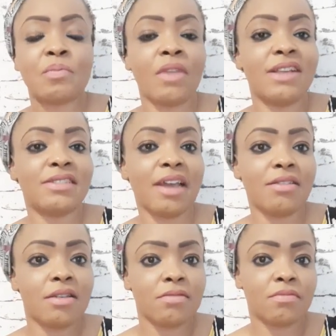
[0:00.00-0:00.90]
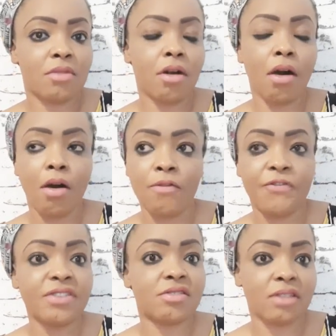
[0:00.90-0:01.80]
He said, oh,
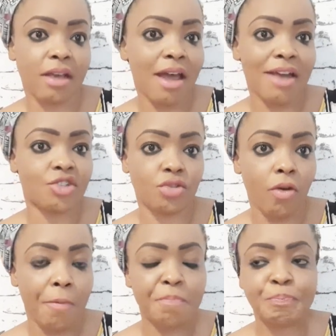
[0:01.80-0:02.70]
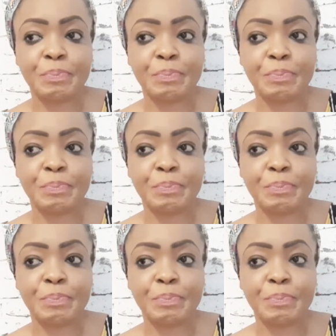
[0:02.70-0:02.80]
visa, Ashlo.